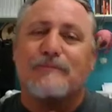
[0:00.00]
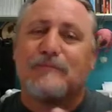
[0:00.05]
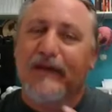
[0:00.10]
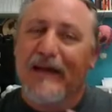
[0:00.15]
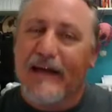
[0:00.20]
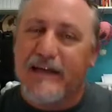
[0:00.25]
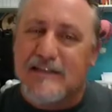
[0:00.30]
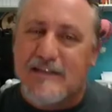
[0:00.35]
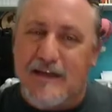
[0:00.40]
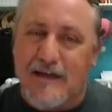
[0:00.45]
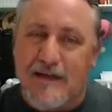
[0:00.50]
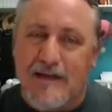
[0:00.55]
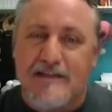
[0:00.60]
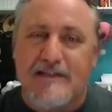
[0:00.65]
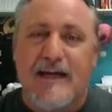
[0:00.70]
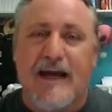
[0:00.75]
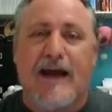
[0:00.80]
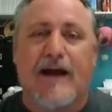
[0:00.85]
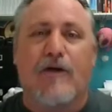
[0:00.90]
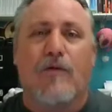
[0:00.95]
it's going to
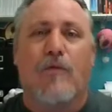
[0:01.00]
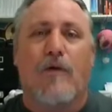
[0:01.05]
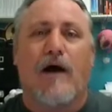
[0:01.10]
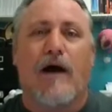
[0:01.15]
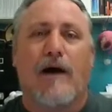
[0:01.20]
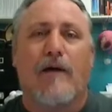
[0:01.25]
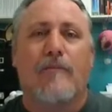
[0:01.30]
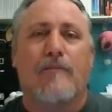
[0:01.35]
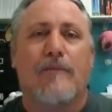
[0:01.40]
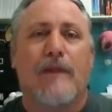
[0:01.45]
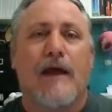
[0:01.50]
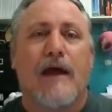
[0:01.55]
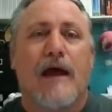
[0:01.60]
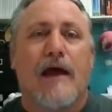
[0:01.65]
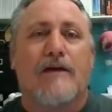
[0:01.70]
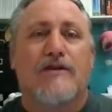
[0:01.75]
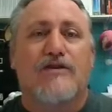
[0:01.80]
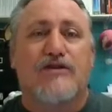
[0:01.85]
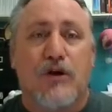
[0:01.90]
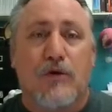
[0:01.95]
take a while.
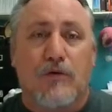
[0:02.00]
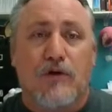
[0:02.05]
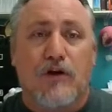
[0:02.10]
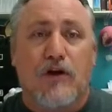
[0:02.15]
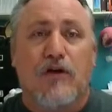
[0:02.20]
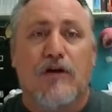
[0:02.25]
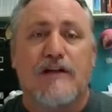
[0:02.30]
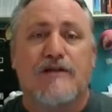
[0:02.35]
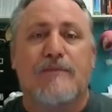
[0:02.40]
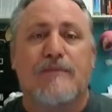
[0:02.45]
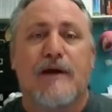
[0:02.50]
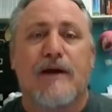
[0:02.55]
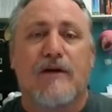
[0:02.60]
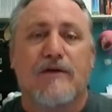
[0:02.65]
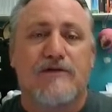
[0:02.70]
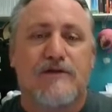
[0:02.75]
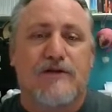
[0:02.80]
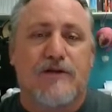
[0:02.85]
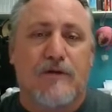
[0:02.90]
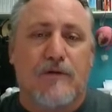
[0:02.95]
So courage
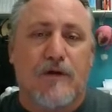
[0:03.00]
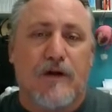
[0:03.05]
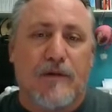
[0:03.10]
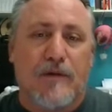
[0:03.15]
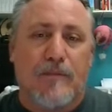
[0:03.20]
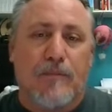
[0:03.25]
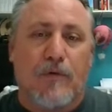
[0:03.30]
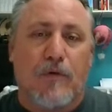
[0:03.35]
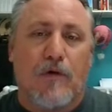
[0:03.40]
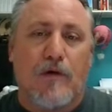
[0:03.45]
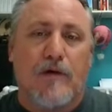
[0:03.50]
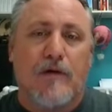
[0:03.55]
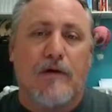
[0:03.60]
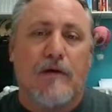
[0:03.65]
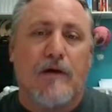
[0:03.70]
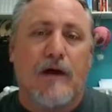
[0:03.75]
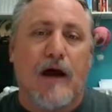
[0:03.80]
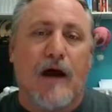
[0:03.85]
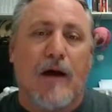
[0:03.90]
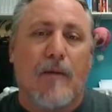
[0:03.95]
medals are
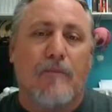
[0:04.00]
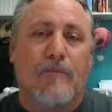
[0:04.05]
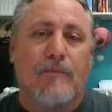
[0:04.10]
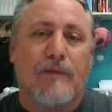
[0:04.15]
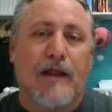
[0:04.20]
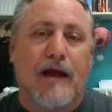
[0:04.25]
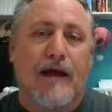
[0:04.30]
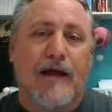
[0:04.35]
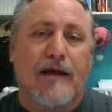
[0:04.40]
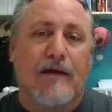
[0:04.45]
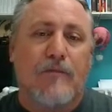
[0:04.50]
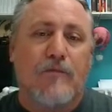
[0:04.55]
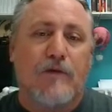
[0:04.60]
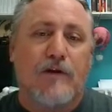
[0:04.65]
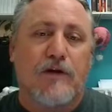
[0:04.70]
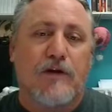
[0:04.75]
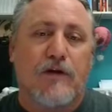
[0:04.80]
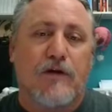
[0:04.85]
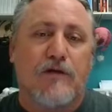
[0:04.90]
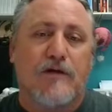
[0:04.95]
important. Like
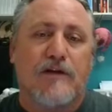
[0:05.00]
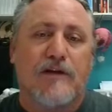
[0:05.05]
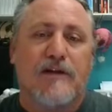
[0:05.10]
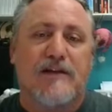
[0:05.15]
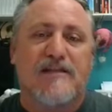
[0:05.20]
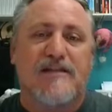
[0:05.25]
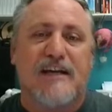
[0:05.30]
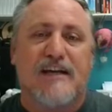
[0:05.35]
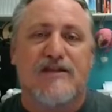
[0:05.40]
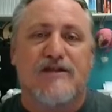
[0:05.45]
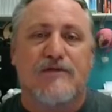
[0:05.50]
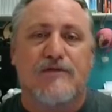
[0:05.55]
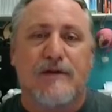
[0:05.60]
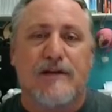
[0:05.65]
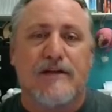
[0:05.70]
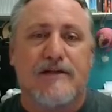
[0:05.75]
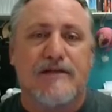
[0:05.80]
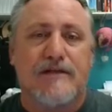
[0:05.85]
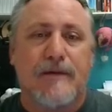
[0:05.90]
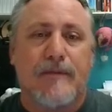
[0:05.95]
when you go into
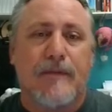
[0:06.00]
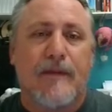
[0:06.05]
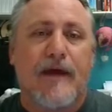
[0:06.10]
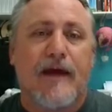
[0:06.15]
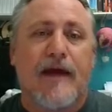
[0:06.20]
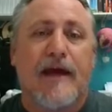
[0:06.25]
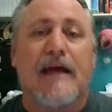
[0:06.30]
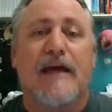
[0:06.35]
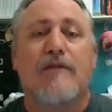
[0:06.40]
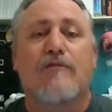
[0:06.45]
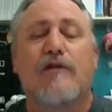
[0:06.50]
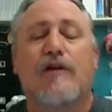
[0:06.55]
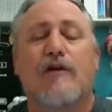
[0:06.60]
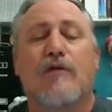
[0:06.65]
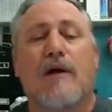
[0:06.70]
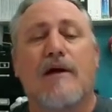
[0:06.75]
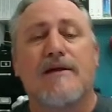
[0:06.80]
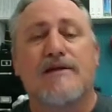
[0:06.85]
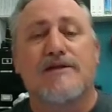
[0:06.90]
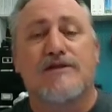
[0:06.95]
accessories, it
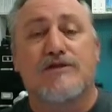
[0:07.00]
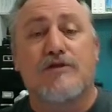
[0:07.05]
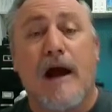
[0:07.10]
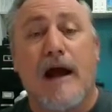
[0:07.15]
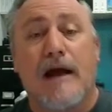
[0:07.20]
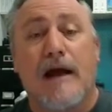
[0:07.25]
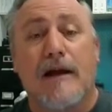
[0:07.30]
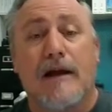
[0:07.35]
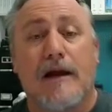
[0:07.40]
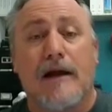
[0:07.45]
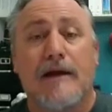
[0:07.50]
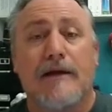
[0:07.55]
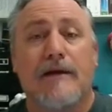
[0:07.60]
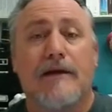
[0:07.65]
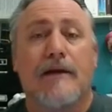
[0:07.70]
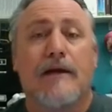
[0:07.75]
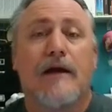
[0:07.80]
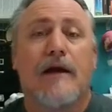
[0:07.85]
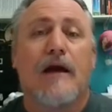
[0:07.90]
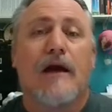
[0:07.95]
requires dragonite.
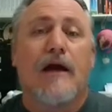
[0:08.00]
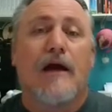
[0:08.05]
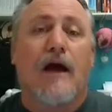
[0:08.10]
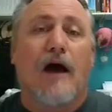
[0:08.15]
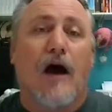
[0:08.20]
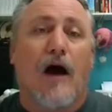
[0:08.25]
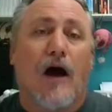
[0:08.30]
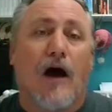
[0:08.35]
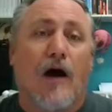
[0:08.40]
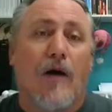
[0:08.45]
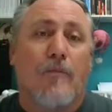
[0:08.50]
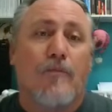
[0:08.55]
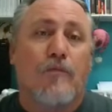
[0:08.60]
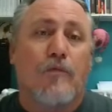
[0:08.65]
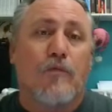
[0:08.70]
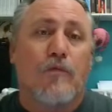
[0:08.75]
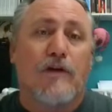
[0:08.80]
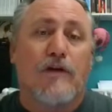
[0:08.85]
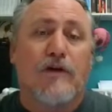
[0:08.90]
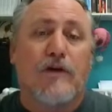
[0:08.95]

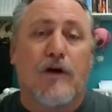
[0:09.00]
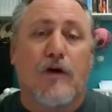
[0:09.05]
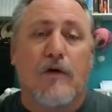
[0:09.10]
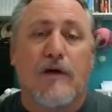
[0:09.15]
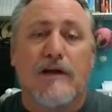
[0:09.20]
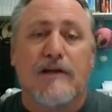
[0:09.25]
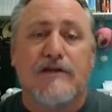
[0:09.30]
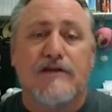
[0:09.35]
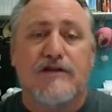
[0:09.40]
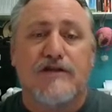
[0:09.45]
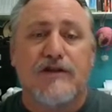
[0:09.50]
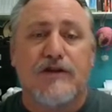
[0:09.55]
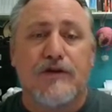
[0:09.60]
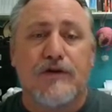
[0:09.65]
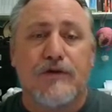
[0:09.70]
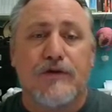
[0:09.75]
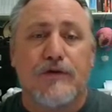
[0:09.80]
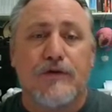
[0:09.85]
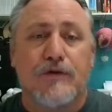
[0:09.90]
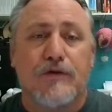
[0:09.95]
When you go
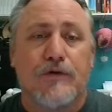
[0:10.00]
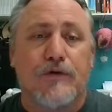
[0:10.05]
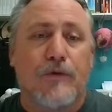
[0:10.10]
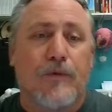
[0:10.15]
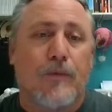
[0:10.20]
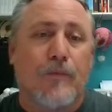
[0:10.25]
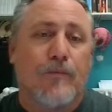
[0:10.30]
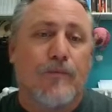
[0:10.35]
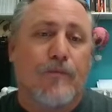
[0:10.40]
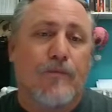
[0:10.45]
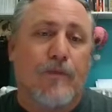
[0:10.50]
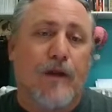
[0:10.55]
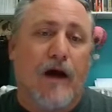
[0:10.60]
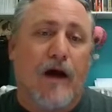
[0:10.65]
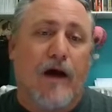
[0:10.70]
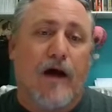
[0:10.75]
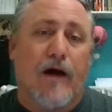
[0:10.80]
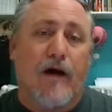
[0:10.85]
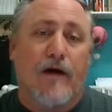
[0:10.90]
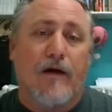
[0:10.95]
into
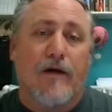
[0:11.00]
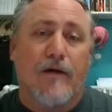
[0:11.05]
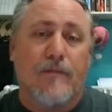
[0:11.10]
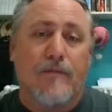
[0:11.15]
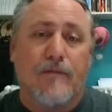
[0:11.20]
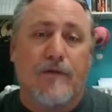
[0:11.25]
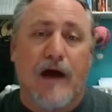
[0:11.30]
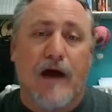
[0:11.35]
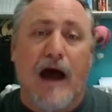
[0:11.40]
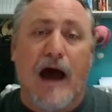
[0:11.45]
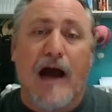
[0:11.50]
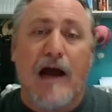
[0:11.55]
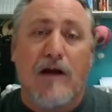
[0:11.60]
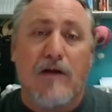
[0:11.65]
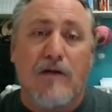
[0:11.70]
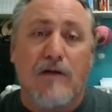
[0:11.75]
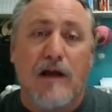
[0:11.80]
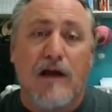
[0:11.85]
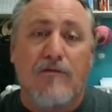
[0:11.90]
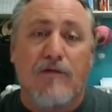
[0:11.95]
the
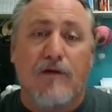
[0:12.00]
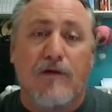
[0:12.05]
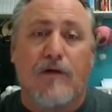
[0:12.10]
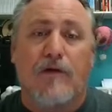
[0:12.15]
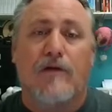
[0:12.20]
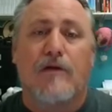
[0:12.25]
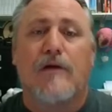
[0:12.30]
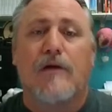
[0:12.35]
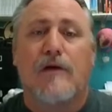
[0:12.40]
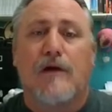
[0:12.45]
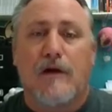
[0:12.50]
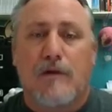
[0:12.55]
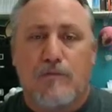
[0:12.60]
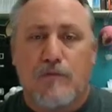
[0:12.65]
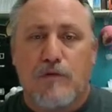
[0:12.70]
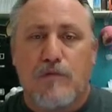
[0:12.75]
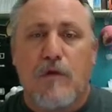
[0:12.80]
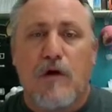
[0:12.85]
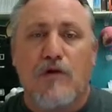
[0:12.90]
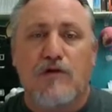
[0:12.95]
higher level
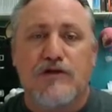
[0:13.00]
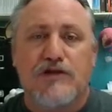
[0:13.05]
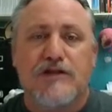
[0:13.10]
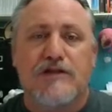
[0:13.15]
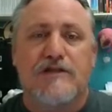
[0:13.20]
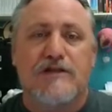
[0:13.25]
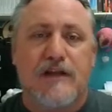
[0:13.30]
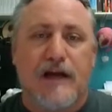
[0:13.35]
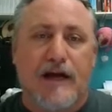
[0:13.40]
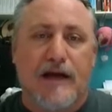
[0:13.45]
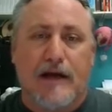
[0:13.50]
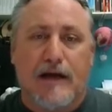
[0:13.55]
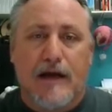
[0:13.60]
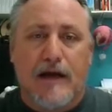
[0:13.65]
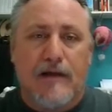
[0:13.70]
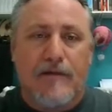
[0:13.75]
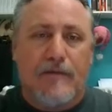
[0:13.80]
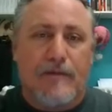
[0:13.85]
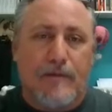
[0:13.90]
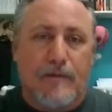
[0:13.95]
promotions, like
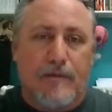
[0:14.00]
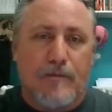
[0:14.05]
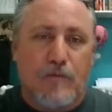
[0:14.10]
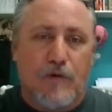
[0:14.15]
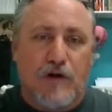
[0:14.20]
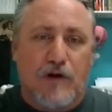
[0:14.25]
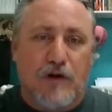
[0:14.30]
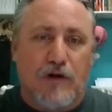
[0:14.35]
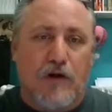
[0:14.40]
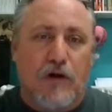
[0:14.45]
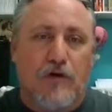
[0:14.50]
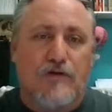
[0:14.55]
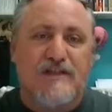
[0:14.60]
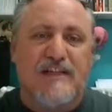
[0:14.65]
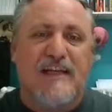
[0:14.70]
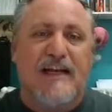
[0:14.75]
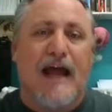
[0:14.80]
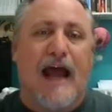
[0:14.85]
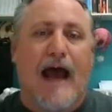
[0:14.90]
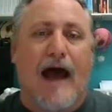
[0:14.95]
when you're
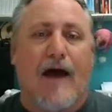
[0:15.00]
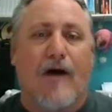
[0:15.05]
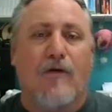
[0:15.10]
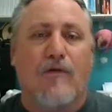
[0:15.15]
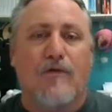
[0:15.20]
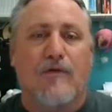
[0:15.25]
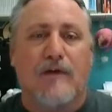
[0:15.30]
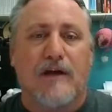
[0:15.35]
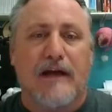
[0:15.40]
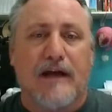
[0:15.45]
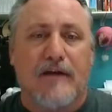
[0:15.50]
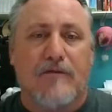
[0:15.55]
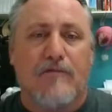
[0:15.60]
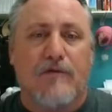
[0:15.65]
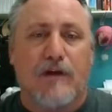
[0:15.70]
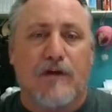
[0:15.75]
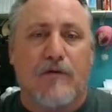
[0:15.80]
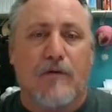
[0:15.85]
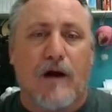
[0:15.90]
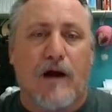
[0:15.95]
closing out, it
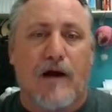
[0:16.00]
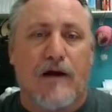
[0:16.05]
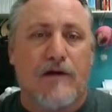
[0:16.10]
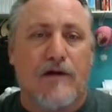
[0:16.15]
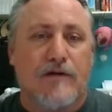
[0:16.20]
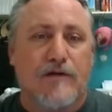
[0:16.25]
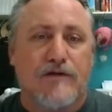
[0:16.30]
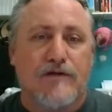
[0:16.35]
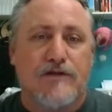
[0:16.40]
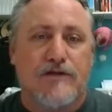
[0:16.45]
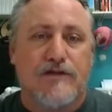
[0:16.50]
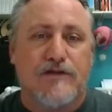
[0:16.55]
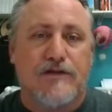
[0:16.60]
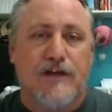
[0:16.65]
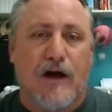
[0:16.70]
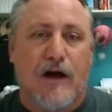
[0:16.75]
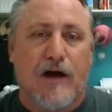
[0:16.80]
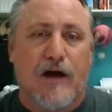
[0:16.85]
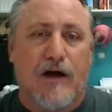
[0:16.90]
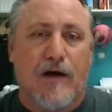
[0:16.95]
requires
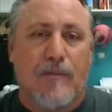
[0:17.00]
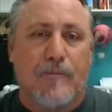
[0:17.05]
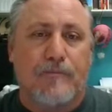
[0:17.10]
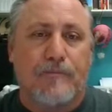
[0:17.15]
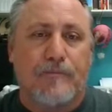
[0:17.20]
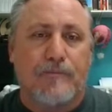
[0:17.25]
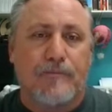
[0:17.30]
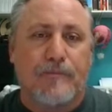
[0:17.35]
I